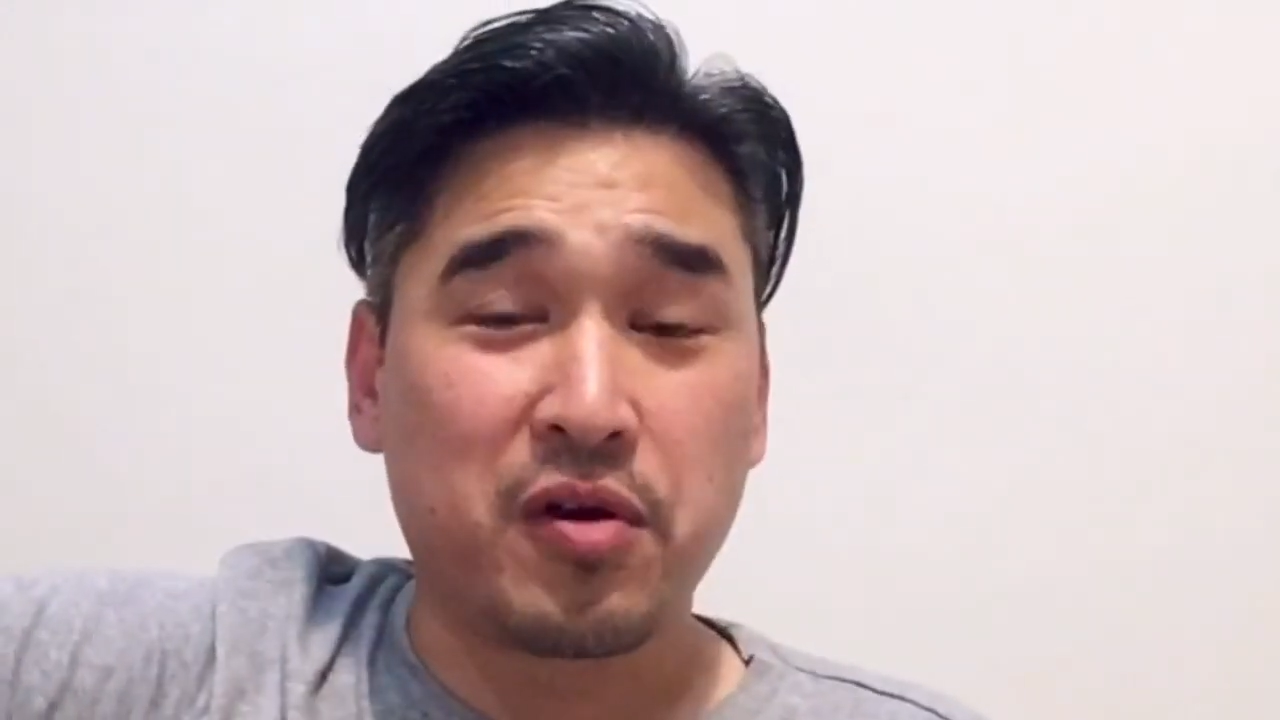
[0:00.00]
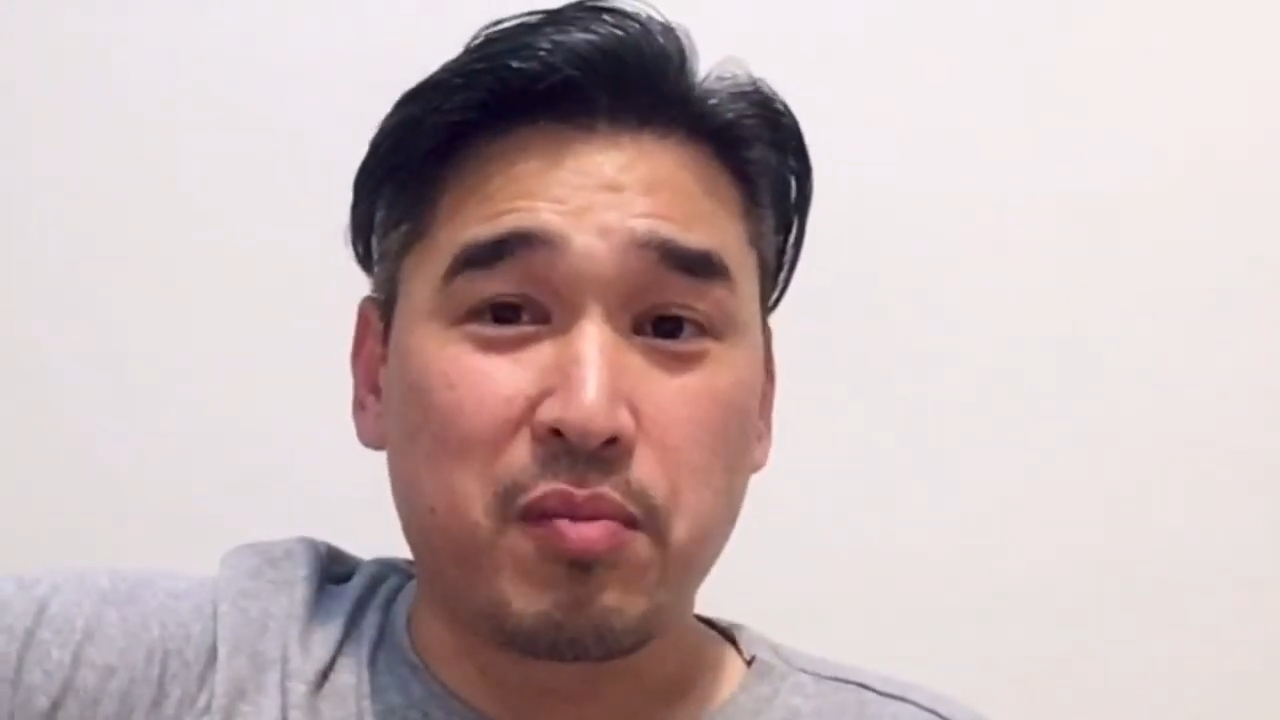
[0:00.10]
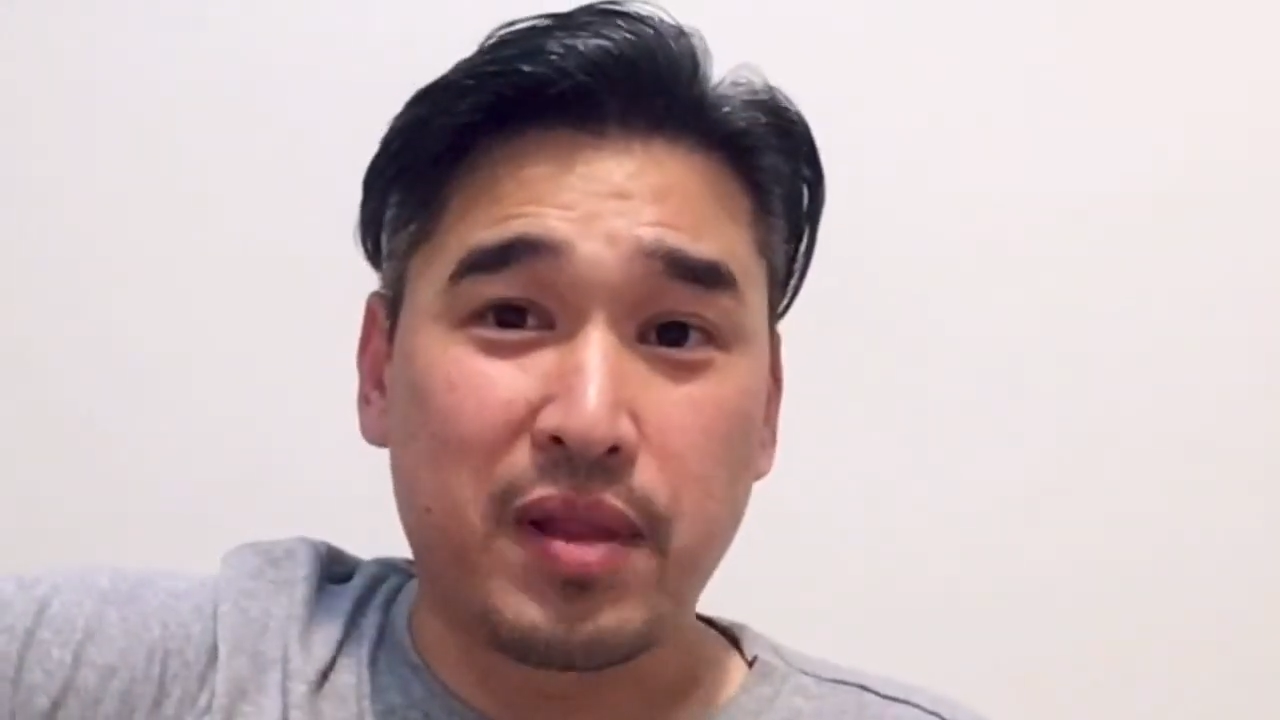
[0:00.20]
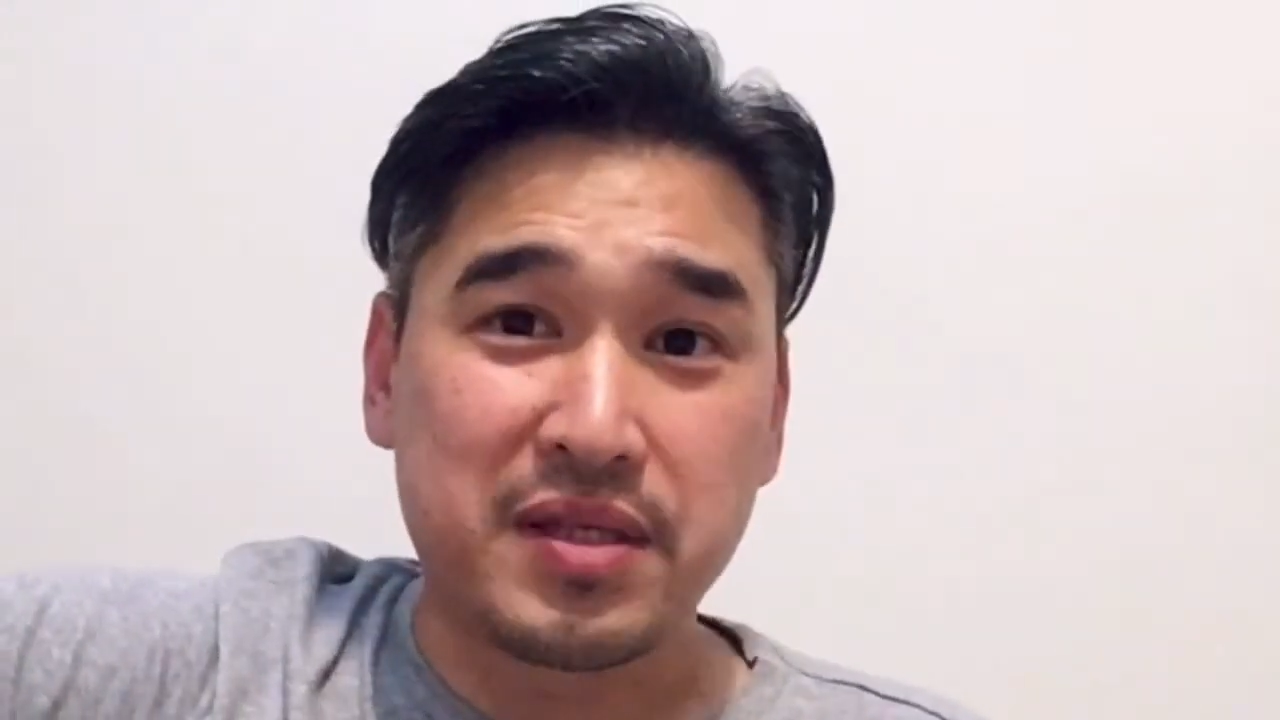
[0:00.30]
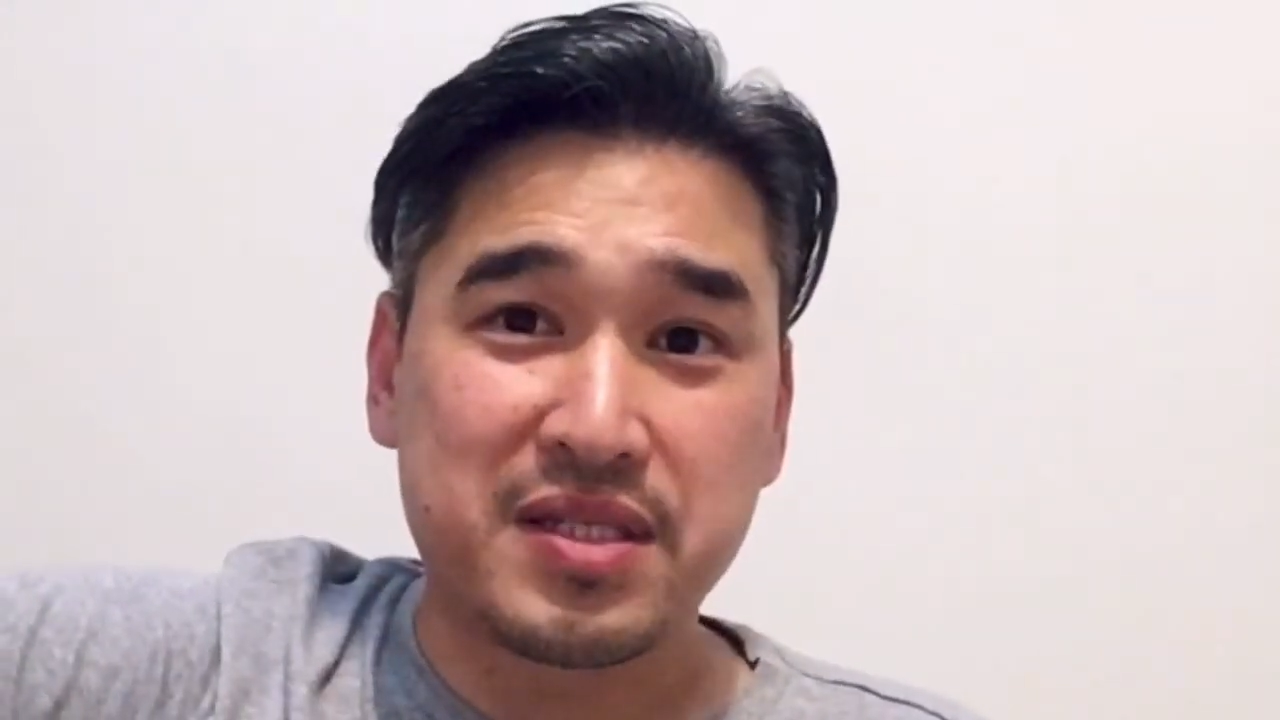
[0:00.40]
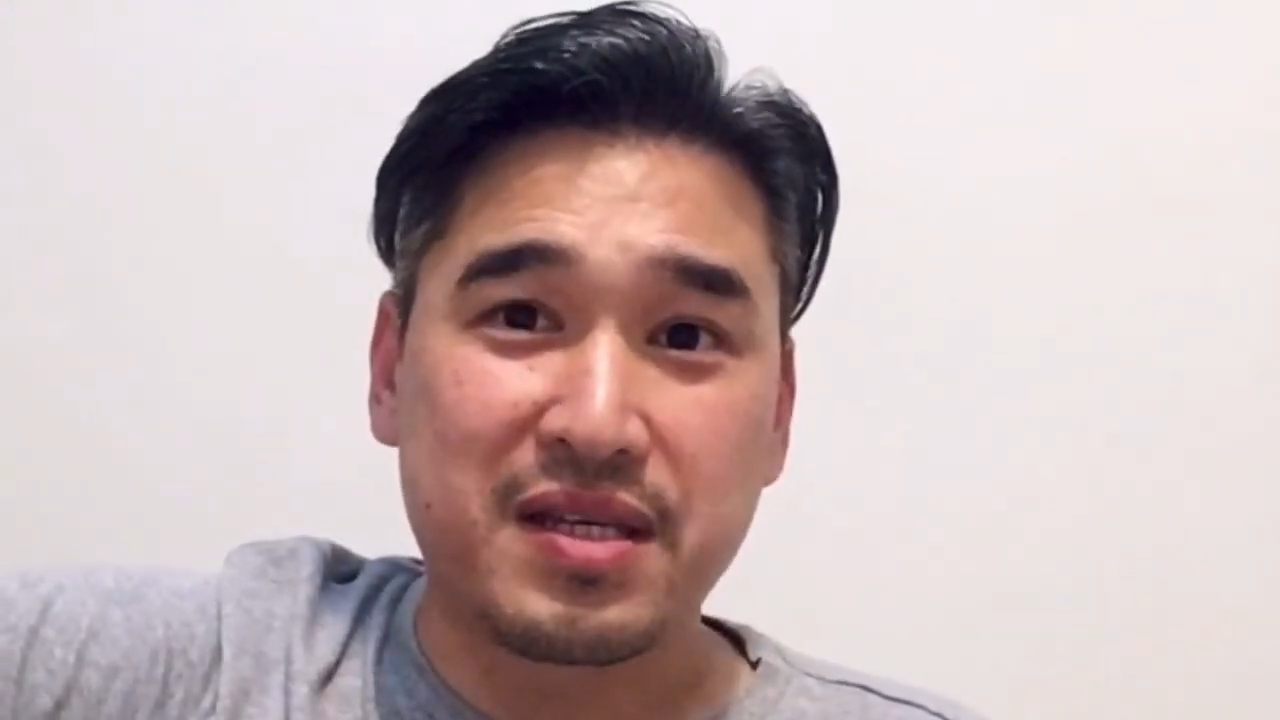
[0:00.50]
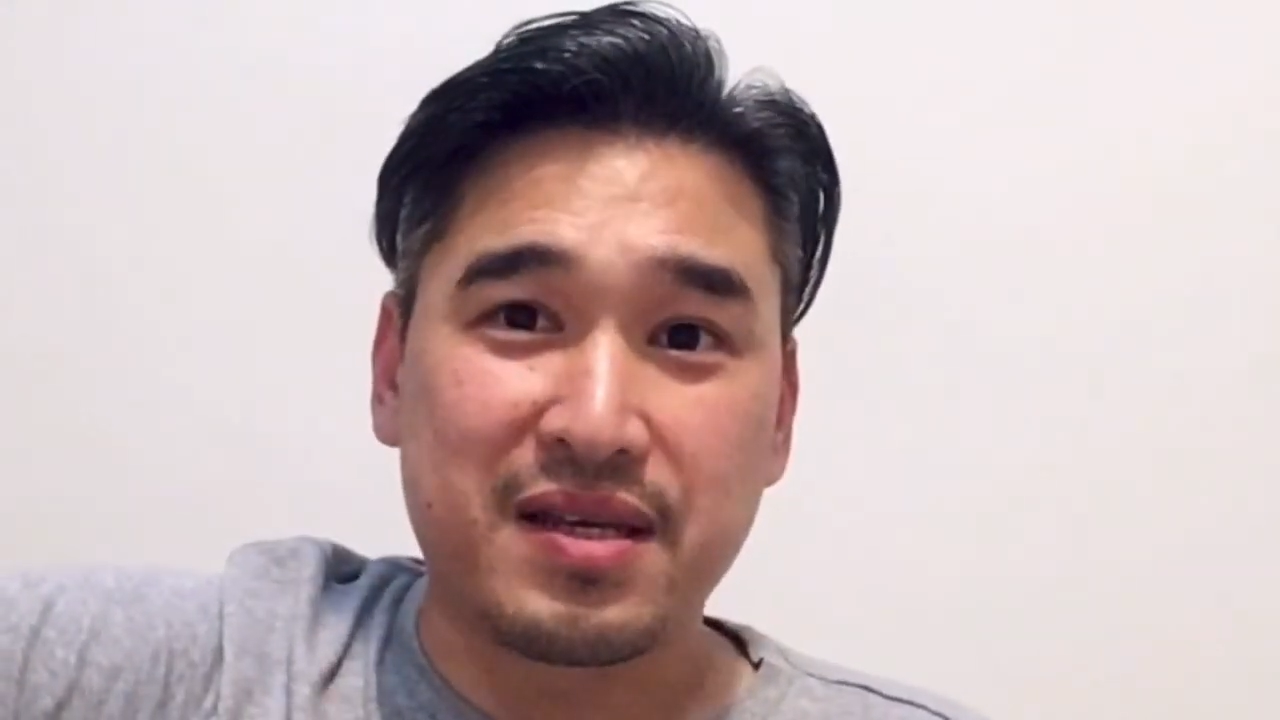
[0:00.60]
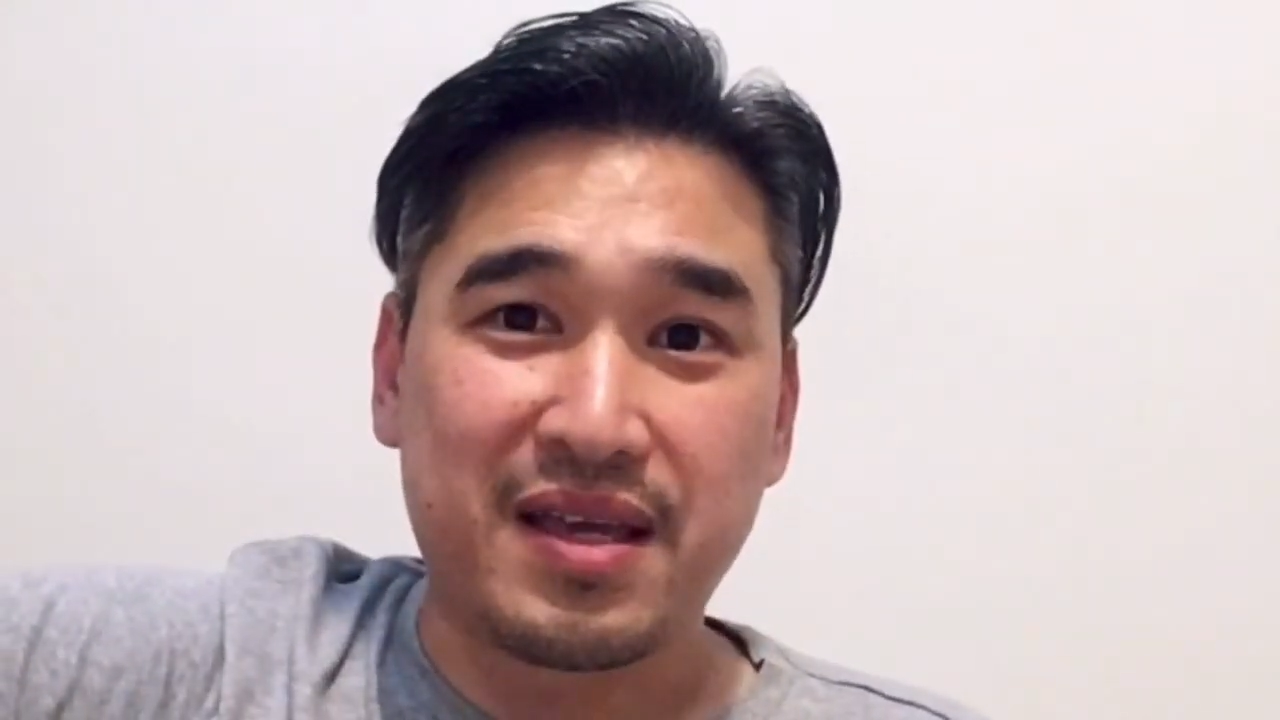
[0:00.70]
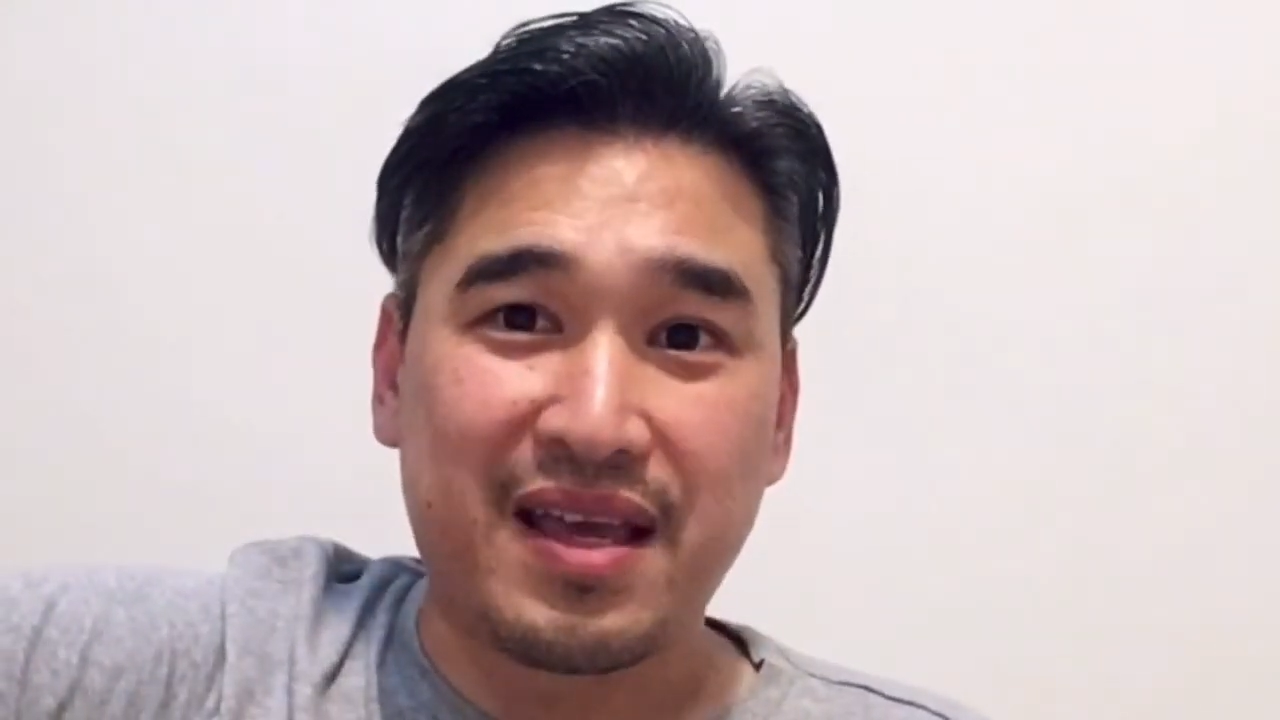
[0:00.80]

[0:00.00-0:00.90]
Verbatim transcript: God bless you,